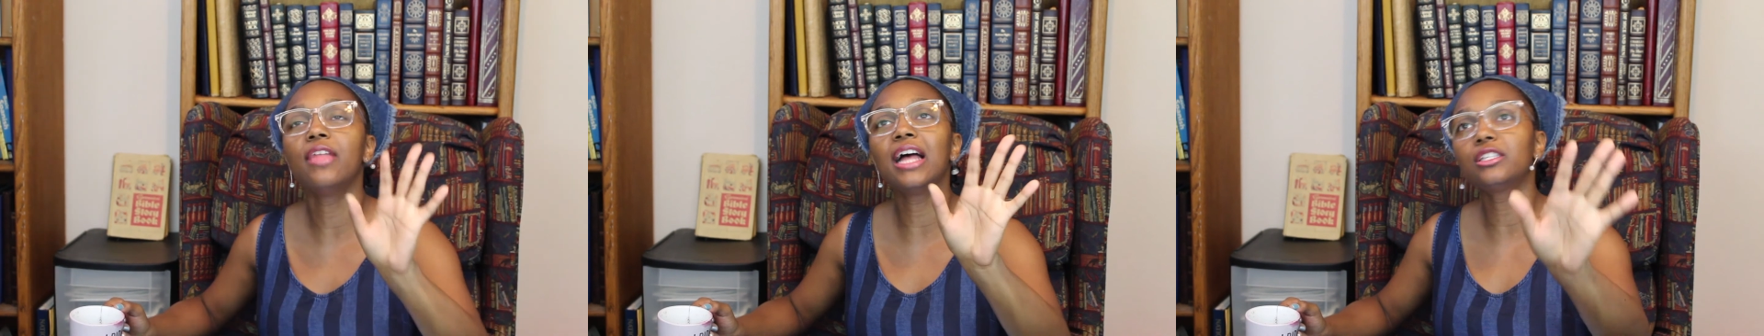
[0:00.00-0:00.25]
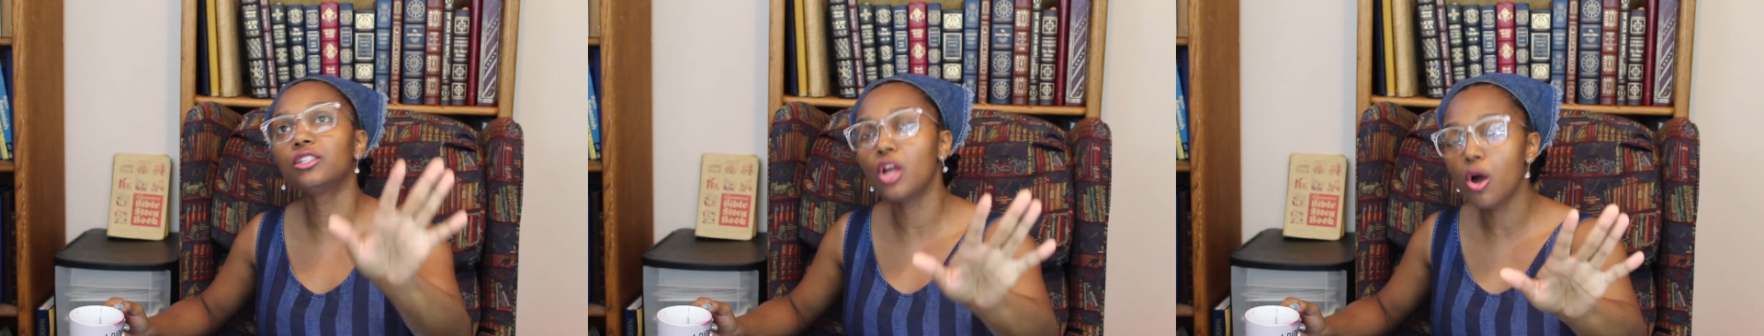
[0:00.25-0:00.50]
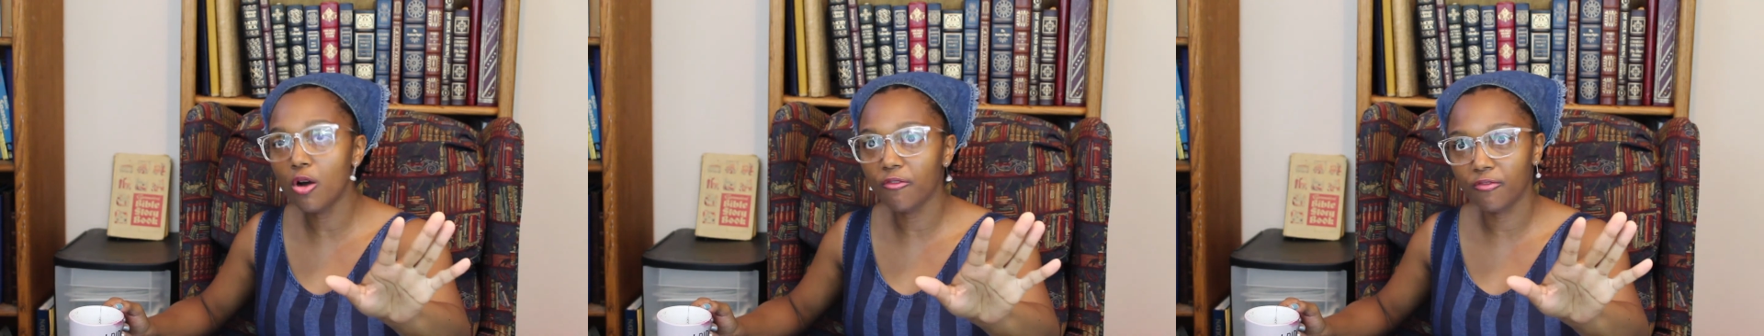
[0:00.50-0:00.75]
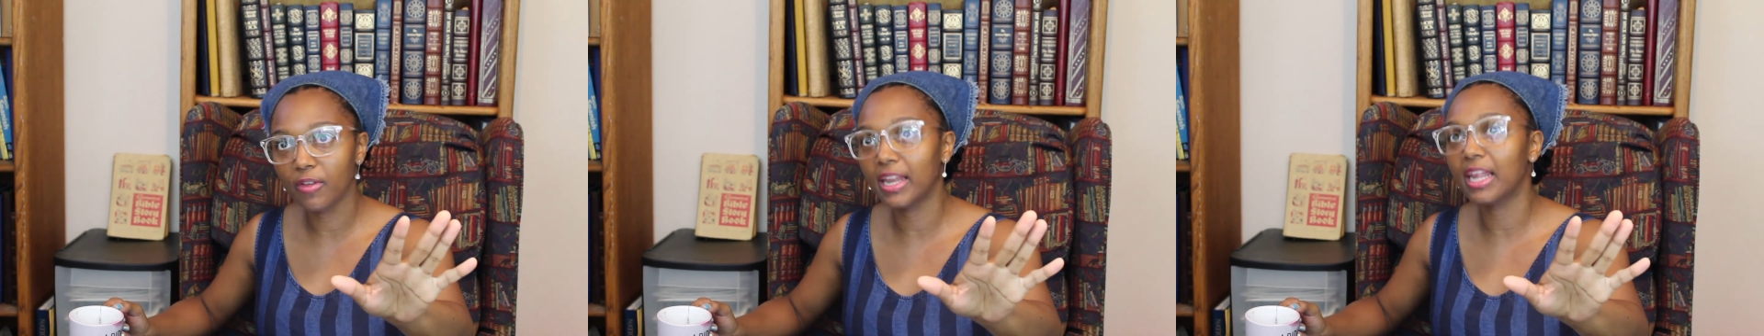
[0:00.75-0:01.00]
That's no
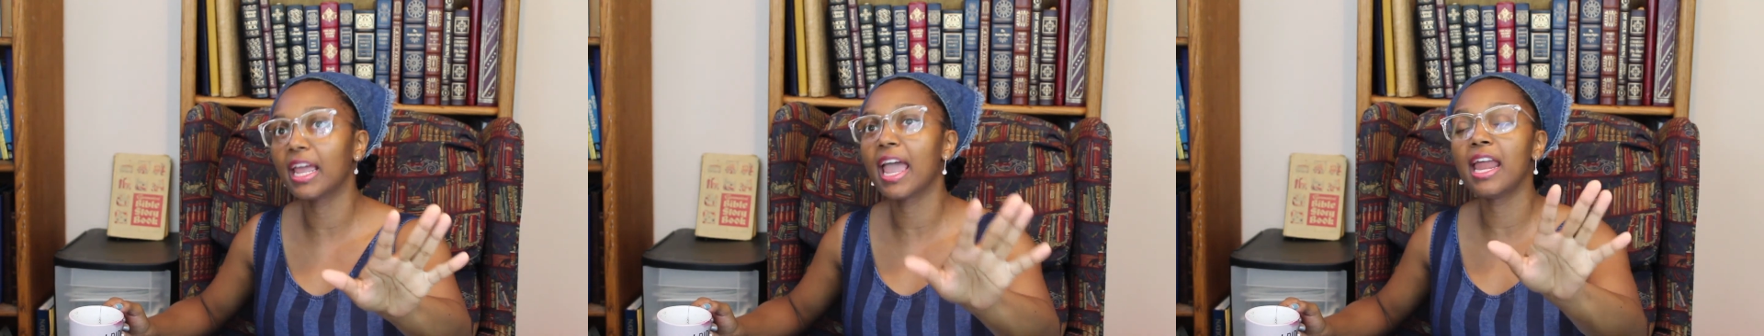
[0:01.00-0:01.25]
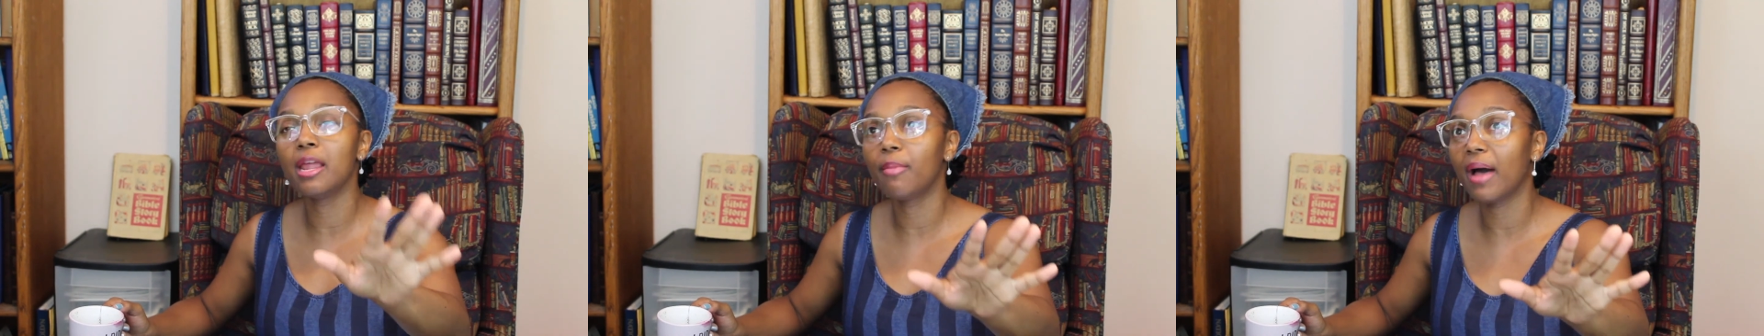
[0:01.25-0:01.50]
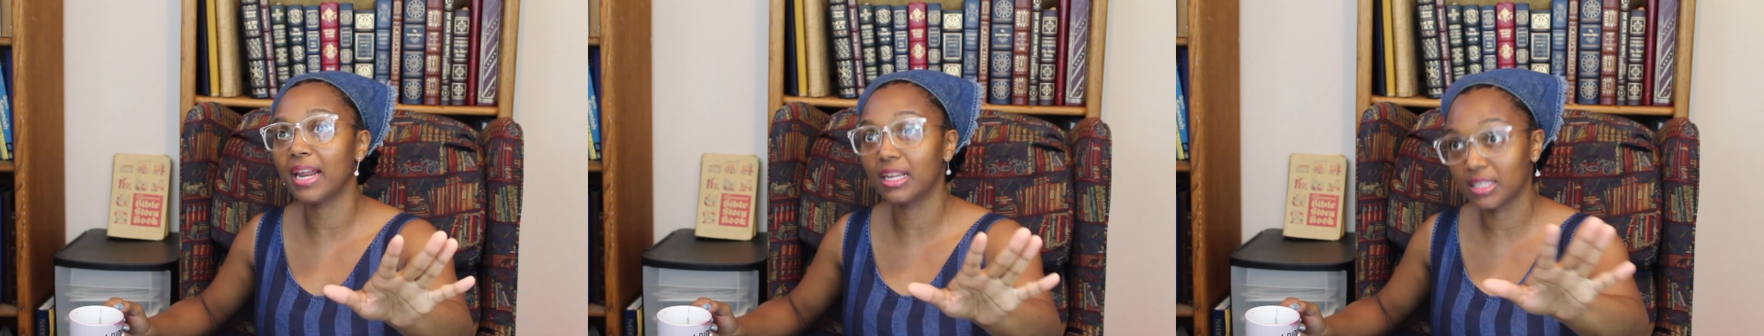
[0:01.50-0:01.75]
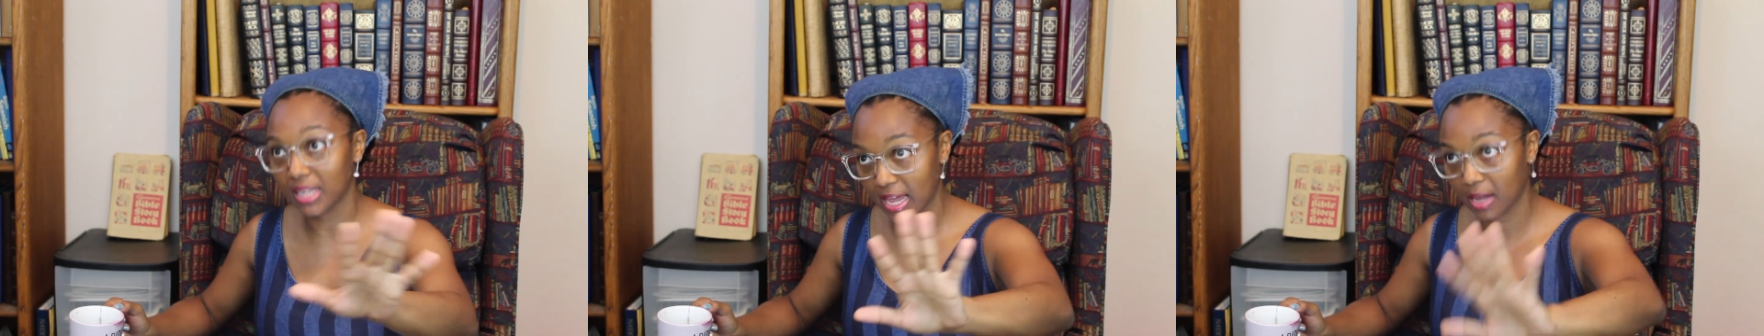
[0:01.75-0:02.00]
offending
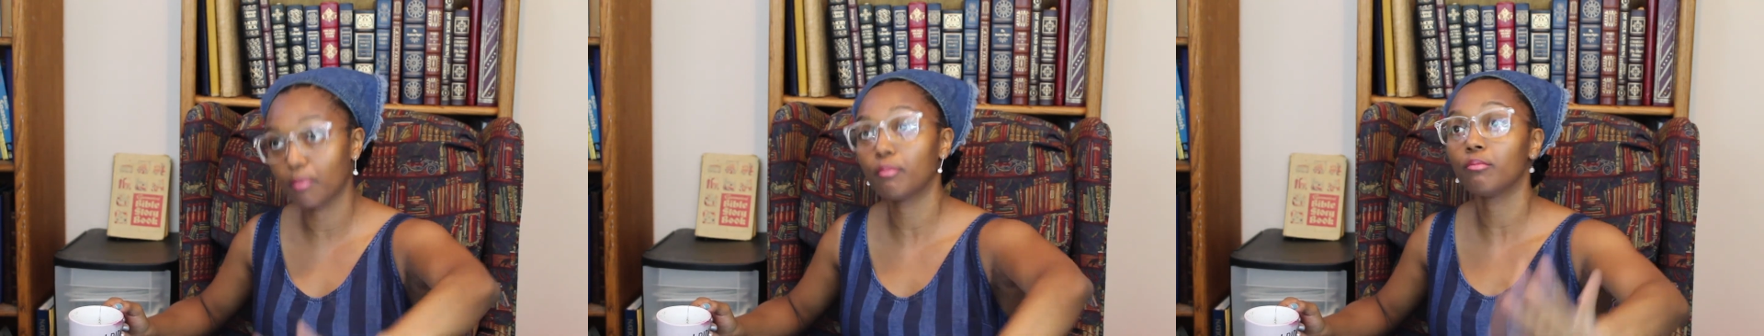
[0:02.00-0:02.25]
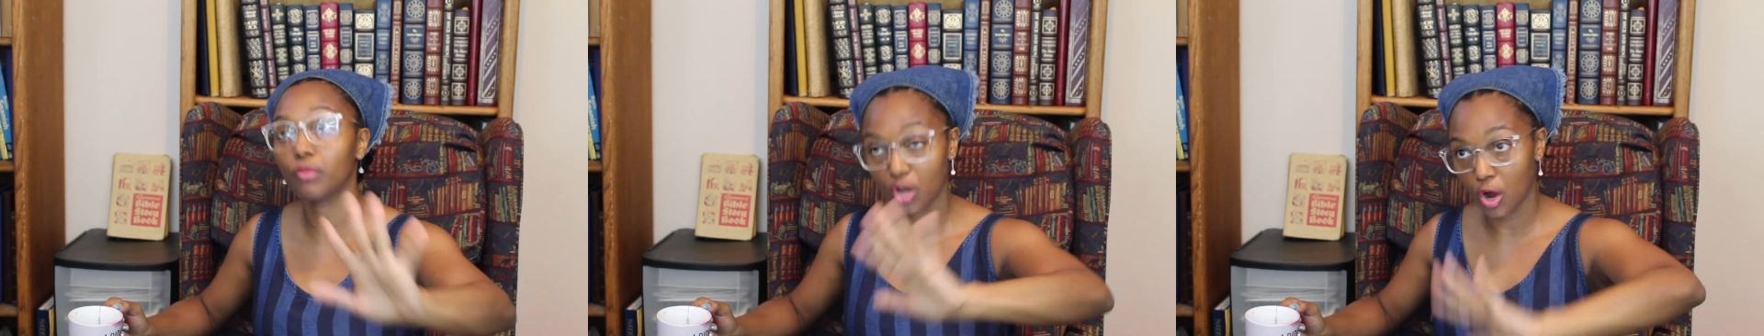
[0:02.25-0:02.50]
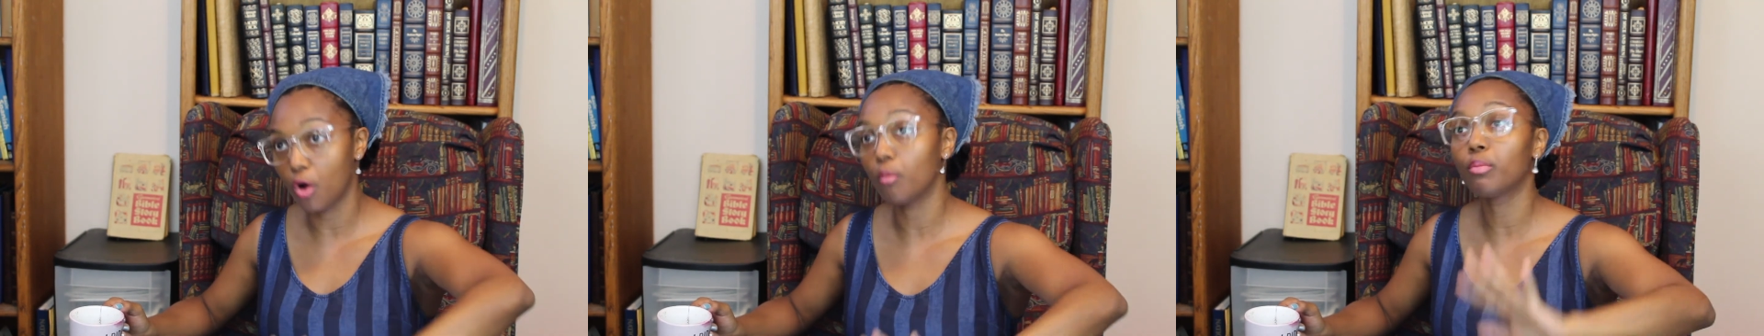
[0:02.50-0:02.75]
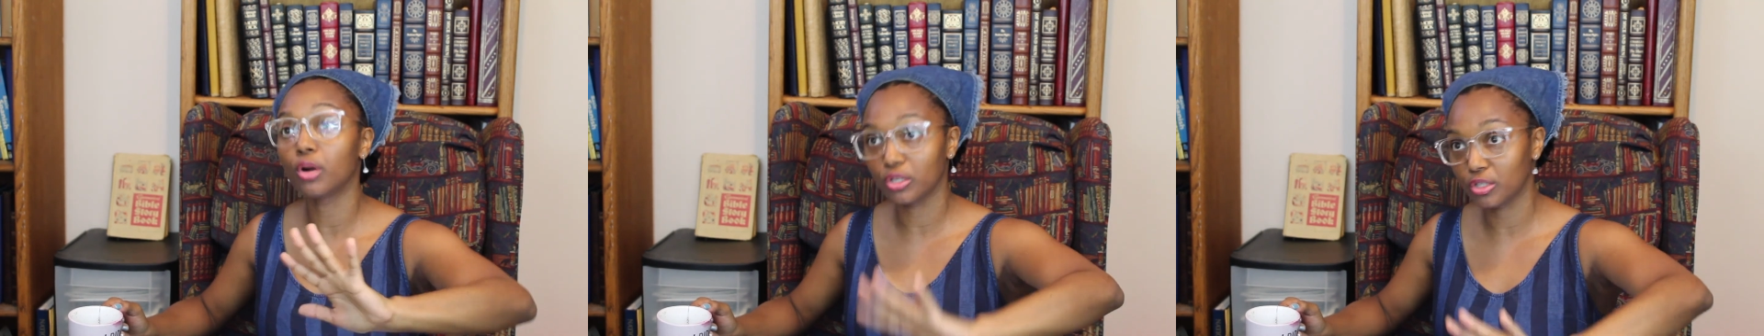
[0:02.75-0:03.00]
anybody's, like, you know,
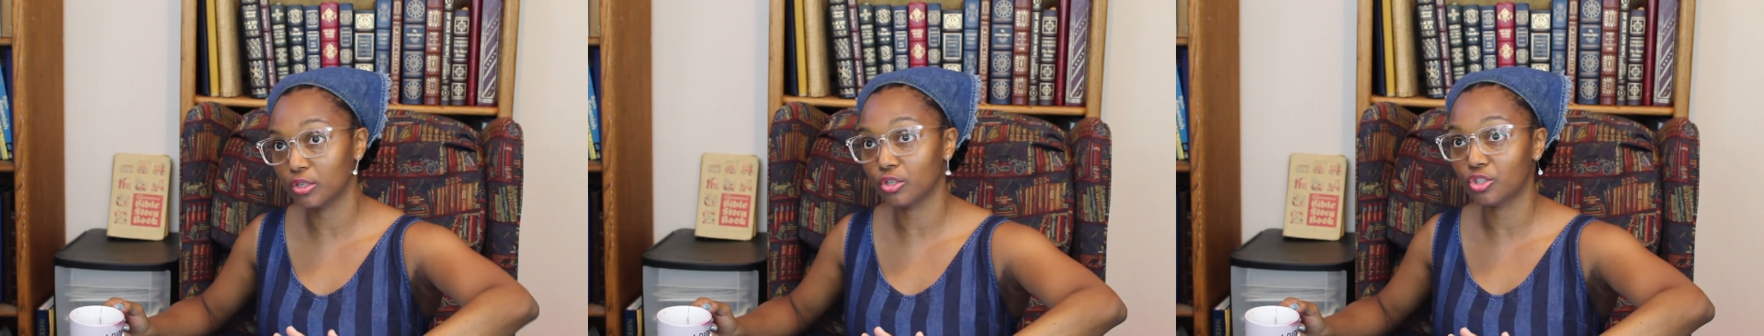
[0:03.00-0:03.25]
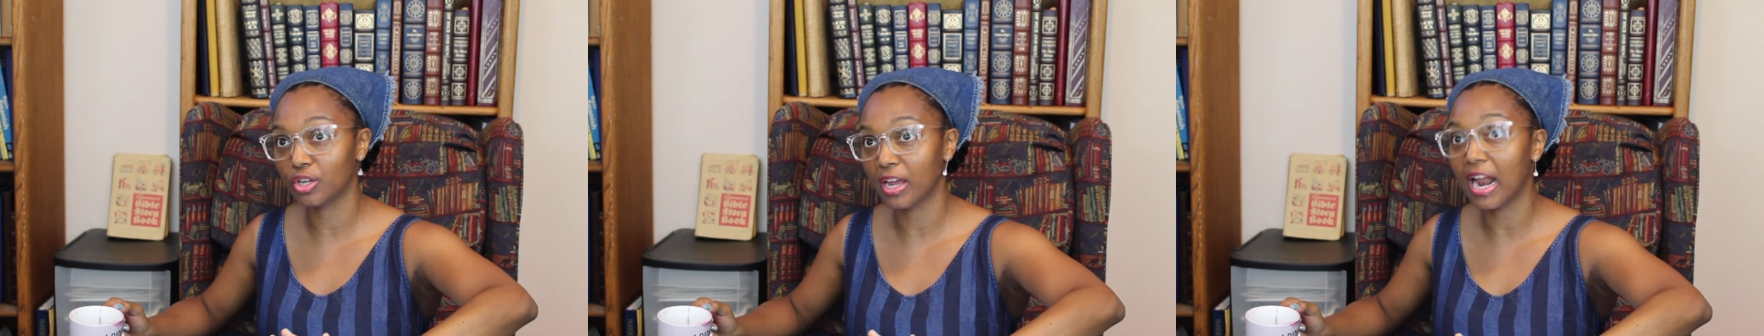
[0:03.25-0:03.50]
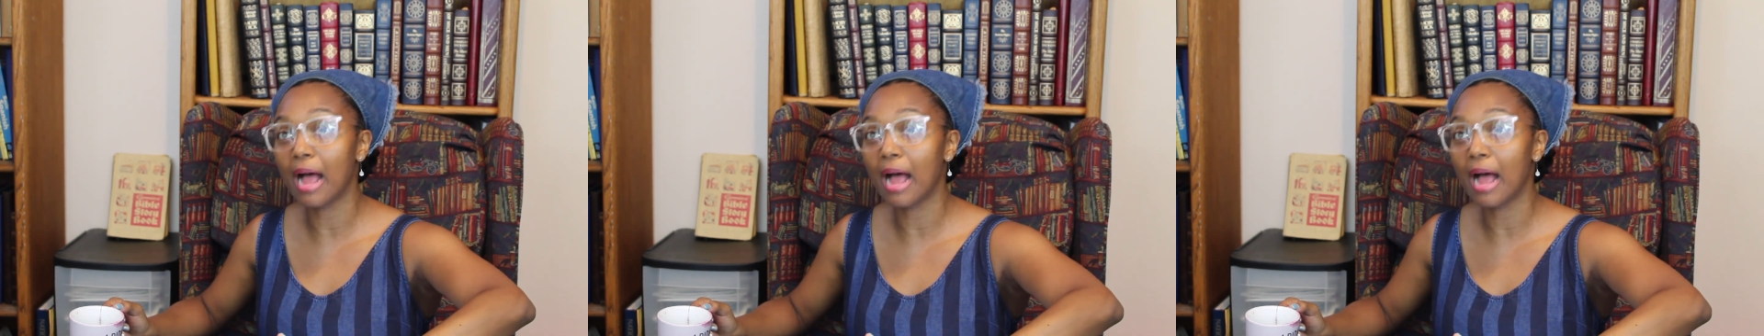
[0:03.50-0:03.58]
personal shit.